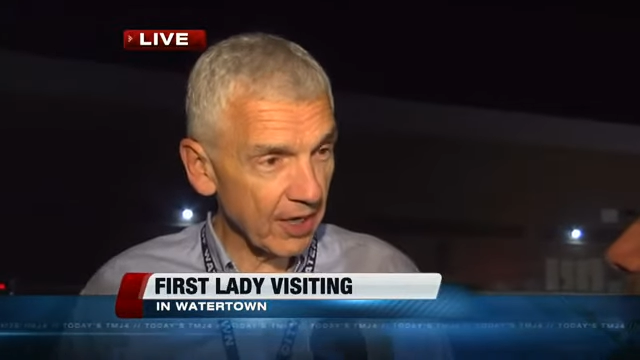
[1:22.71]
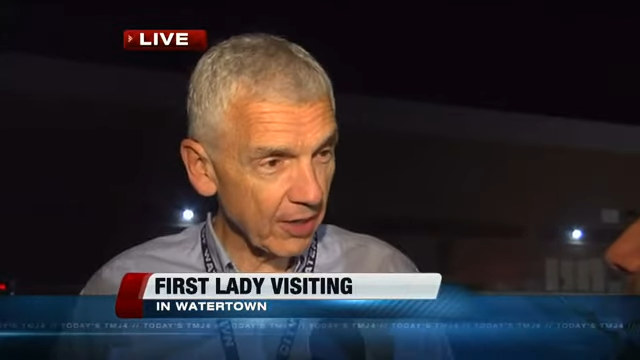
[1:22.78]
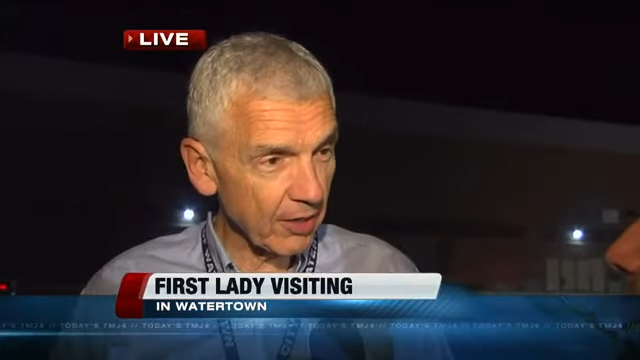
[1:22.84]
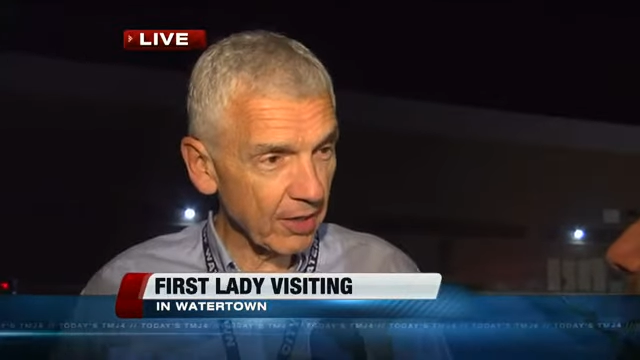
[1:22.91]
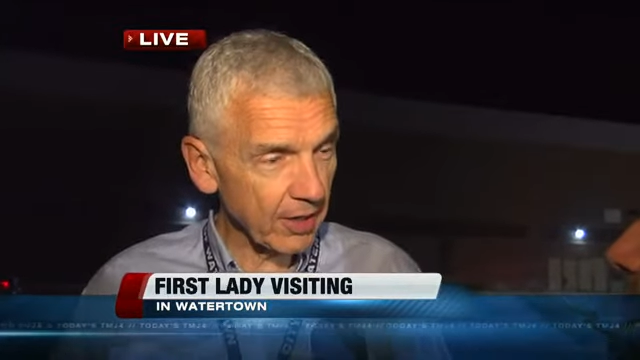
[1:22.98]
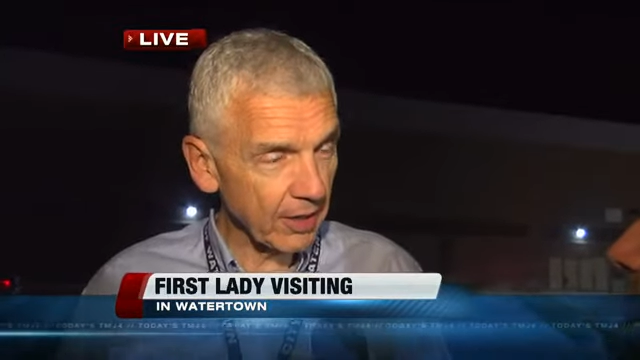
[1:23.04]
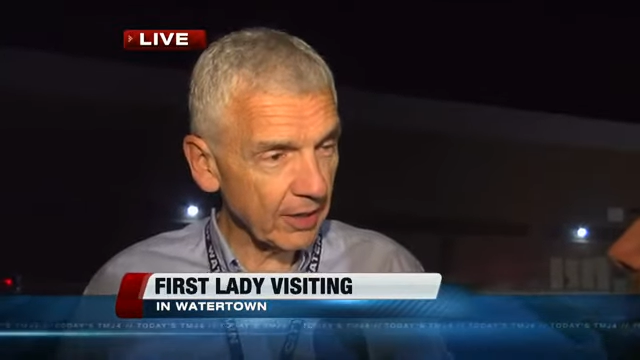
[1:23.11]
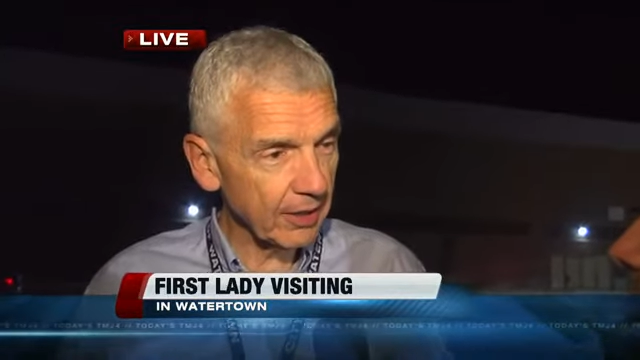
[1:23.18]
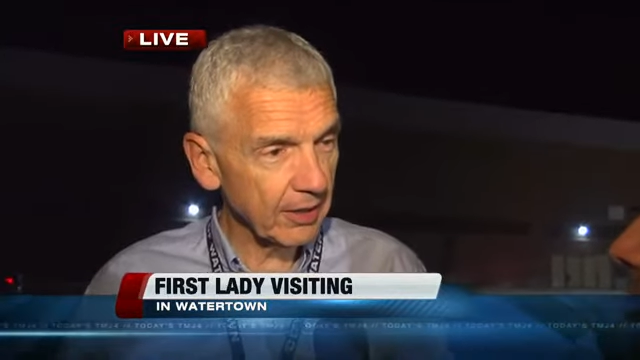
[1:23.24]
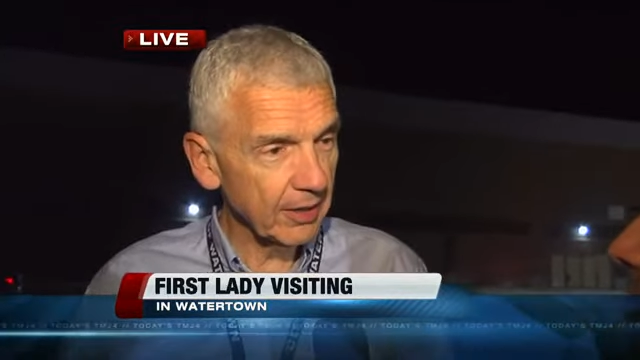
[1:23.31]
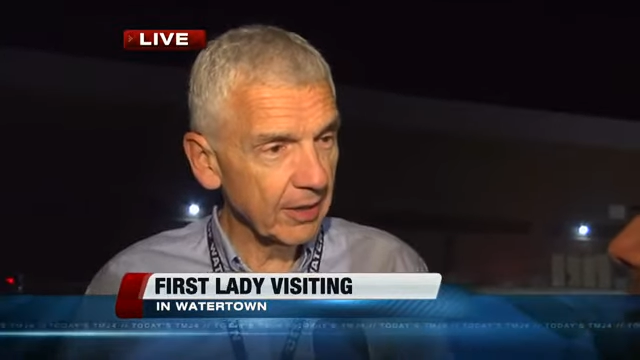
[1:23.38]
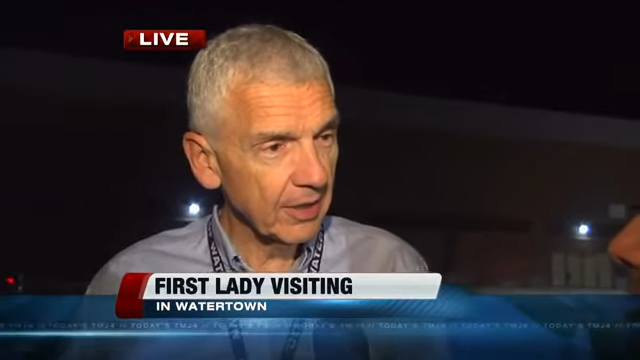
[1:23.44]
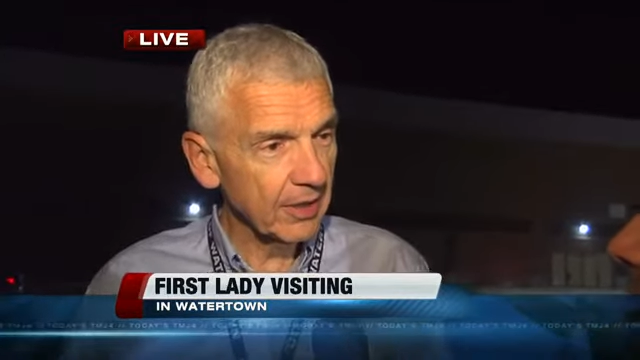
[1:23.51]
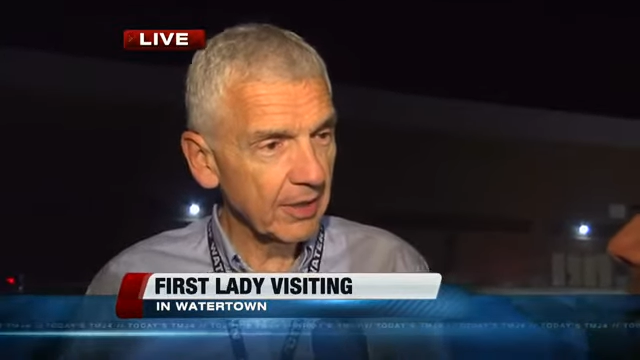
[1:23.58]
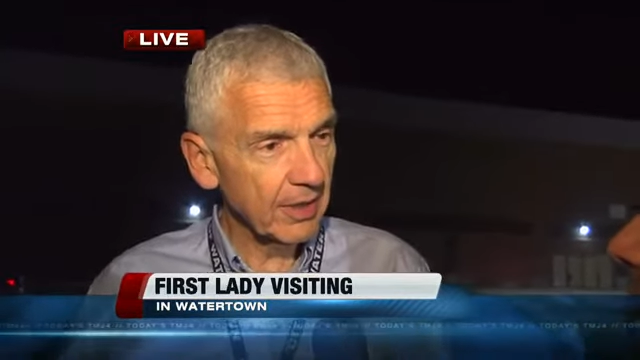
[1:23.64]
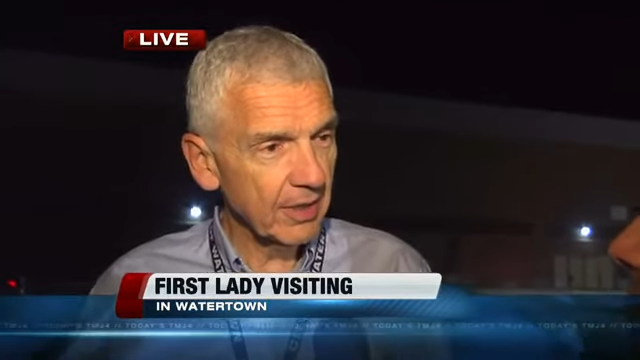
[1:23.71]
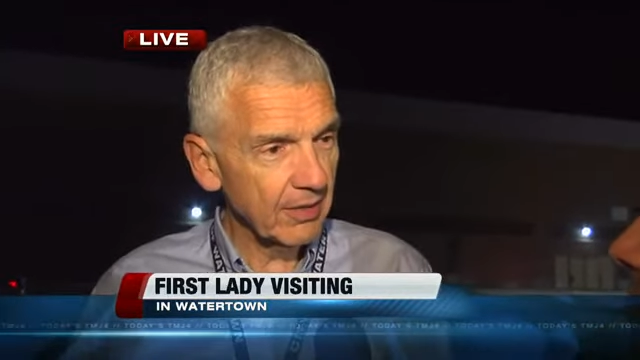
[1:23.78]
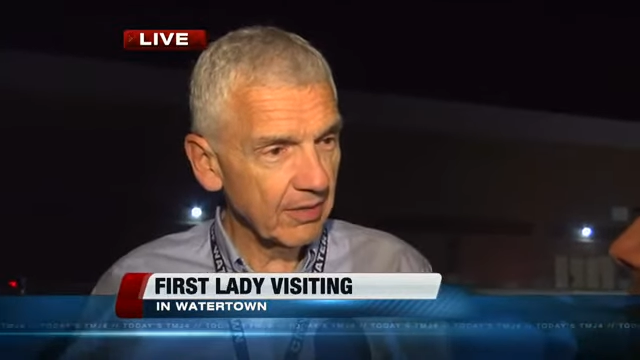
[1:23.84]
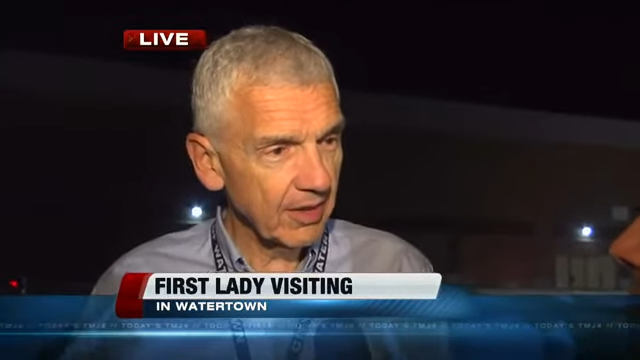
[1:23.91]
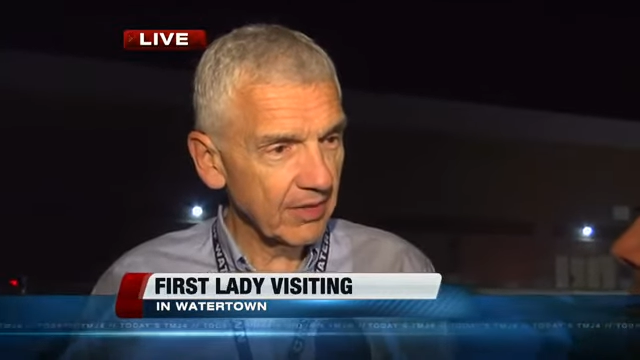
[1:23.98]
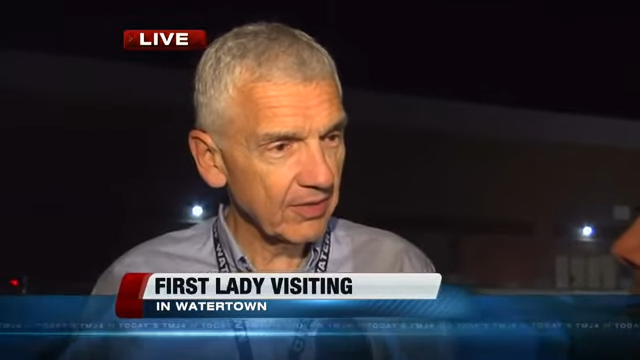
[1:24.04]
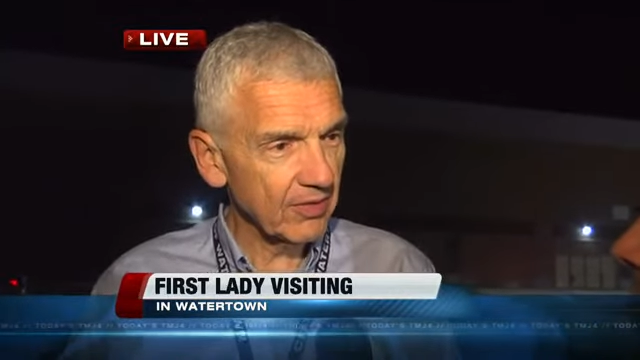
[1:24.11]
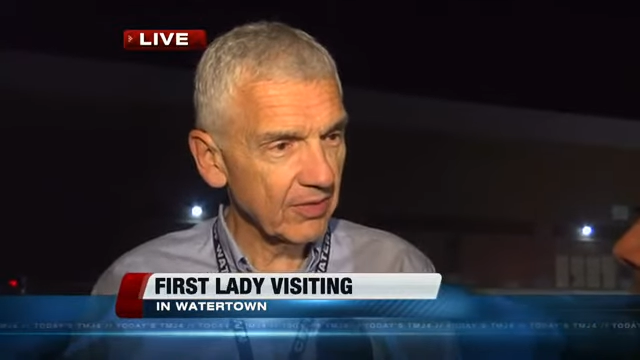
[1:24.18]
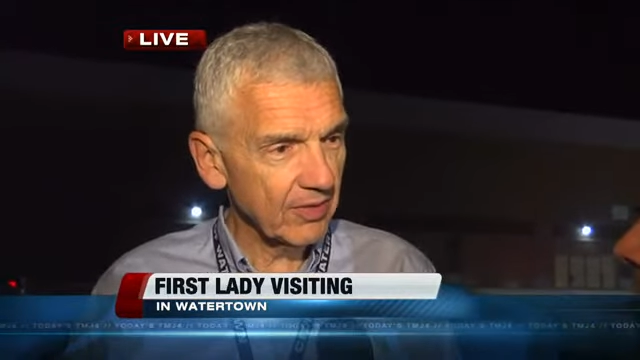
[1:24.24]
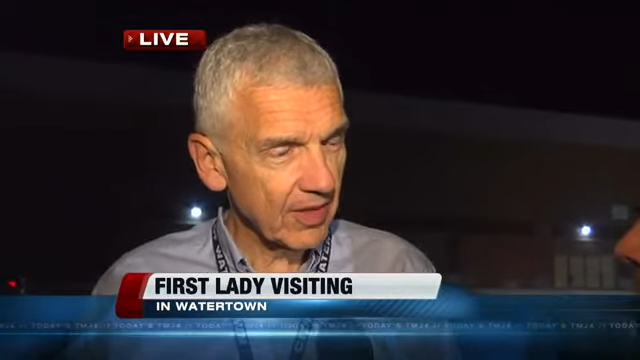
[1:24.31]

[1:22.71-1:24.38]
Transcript: area uh, that,